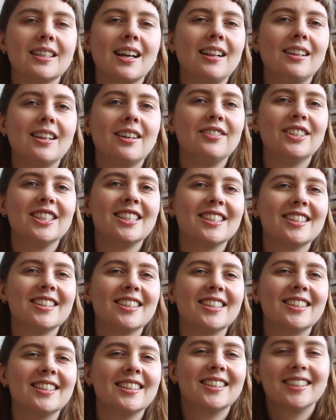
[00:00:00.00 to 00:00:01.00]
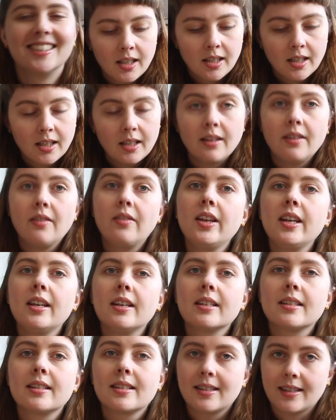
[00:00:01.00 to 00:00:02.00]
I love it.
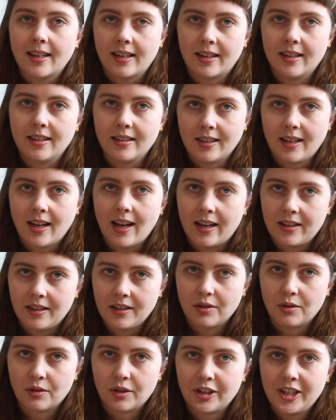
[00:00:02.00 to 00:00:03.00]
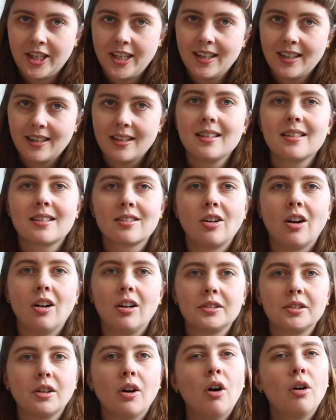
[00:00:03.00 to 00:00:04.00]
The second category is
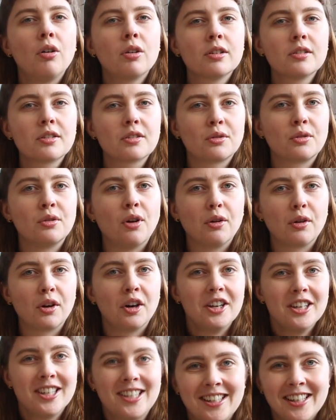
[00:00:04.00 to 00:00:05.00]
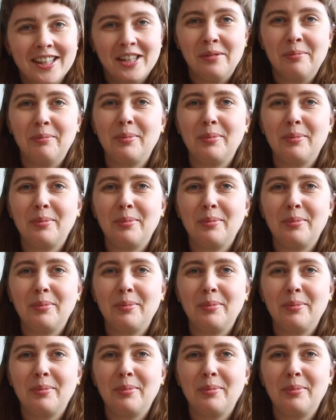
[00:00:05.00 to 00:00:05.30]
called Hocus Crocus,